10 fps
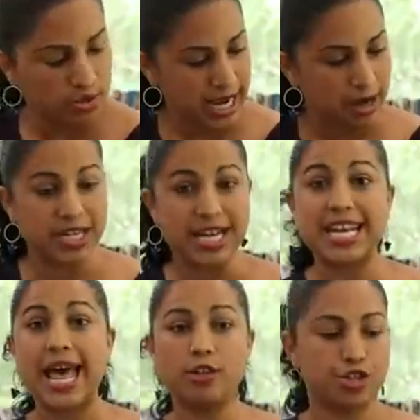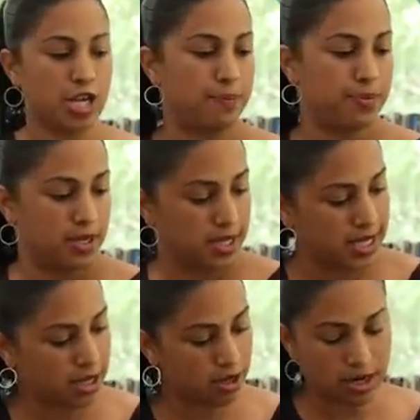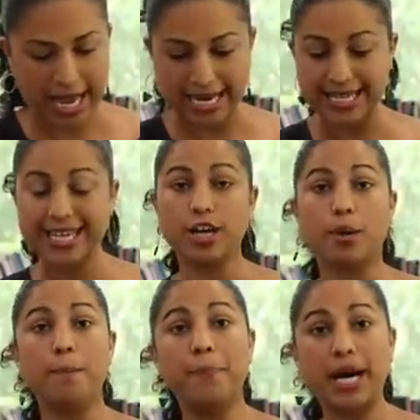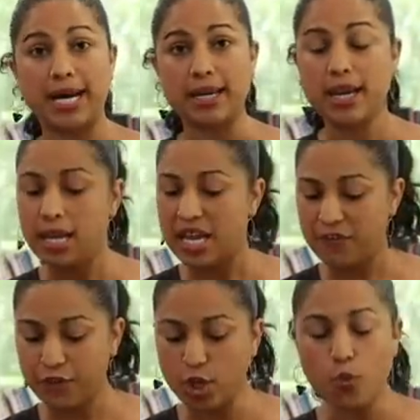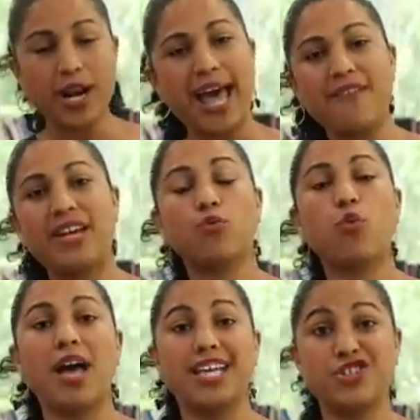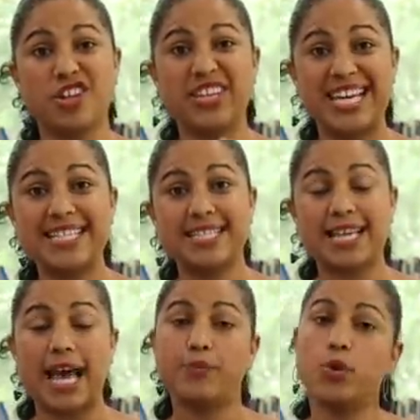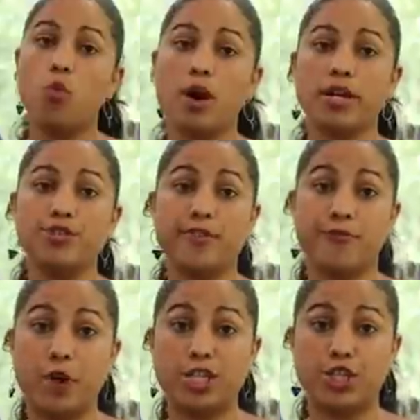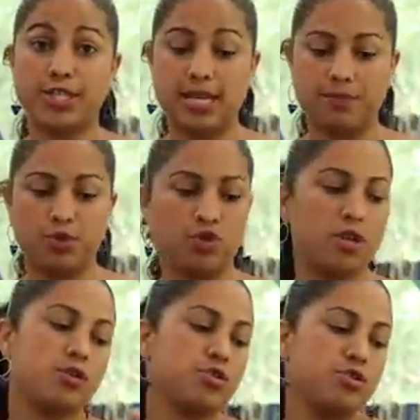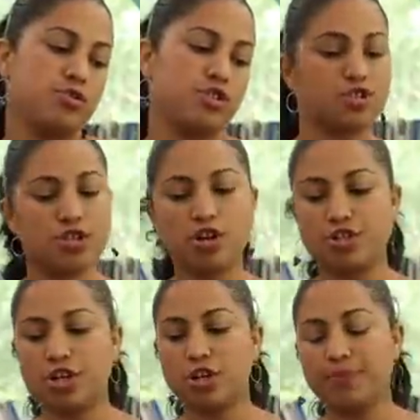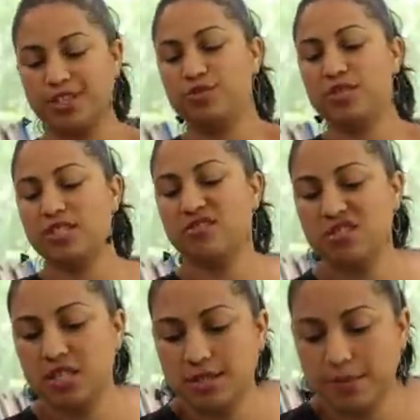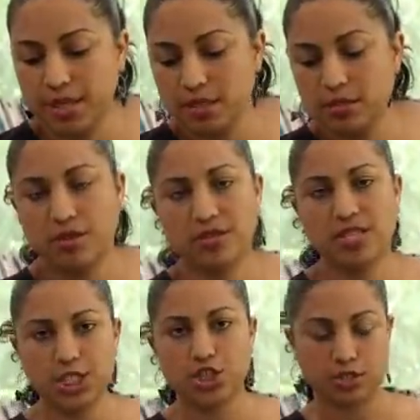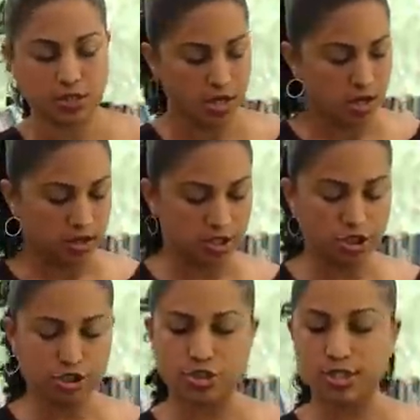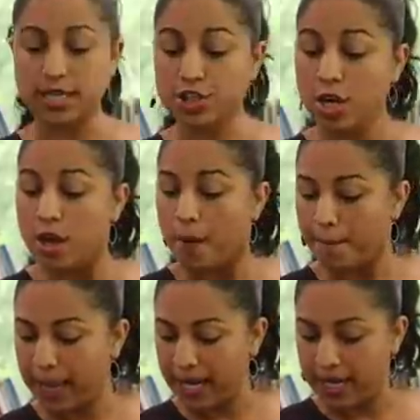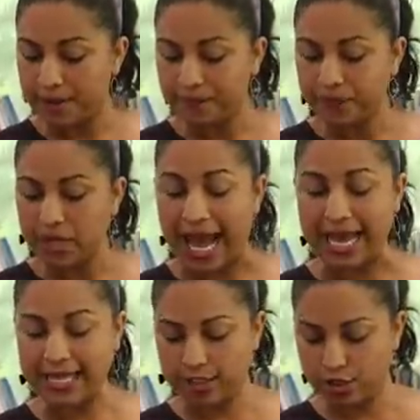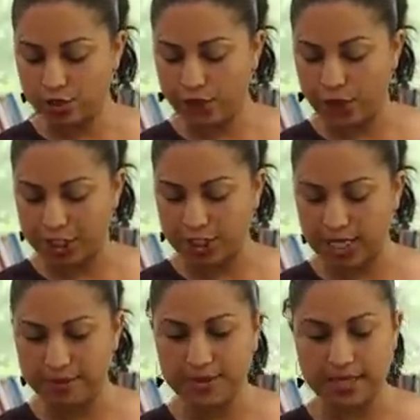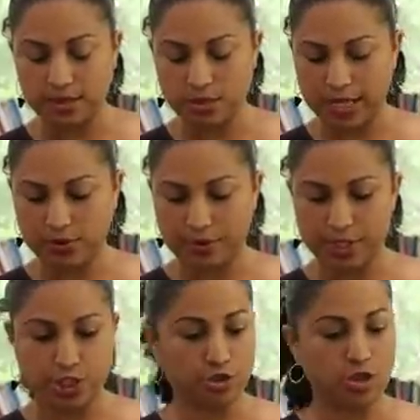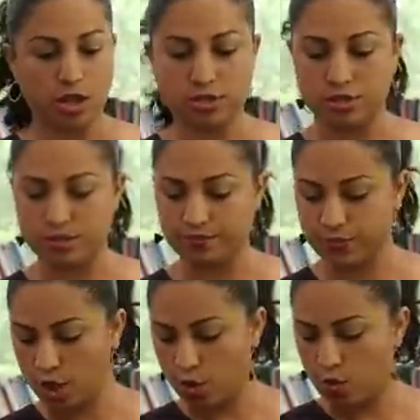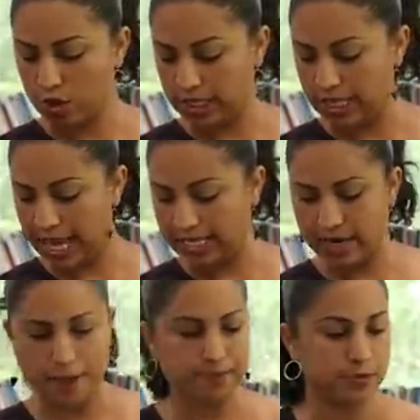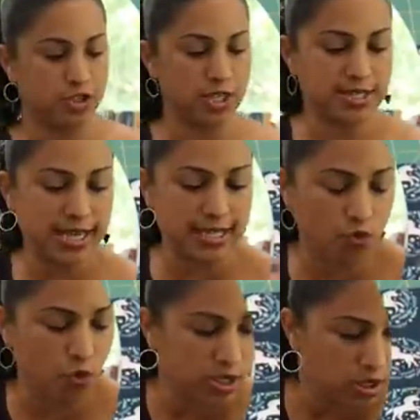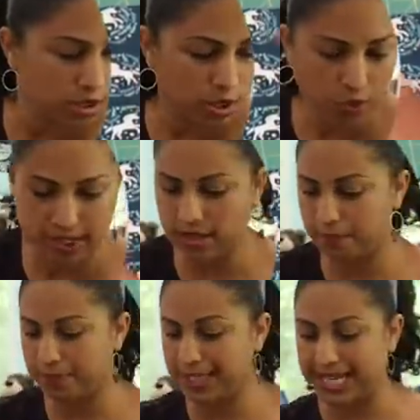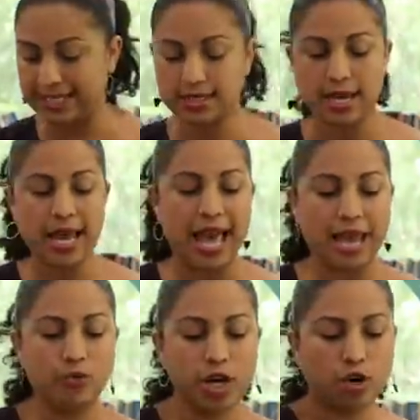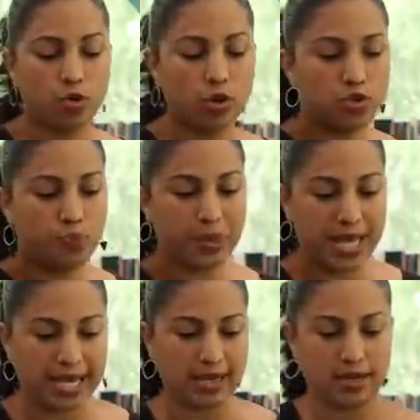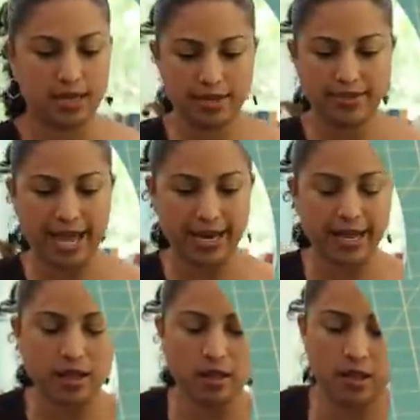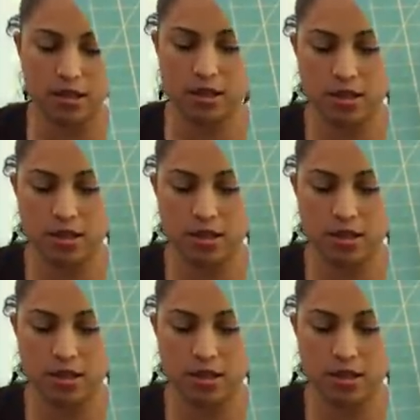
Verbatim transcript: down in an L shape here and here. But if we don't want to have any raw edges on the inside, we want to use a French seam. You can also use your serger, but you'd still see some, the, you know, the stitches, the serger stitch. But I like to do French seams, and so that's what I'm going to show y'all to do. So line it up just like it's going to look when it's complete, and we're going to pin in that L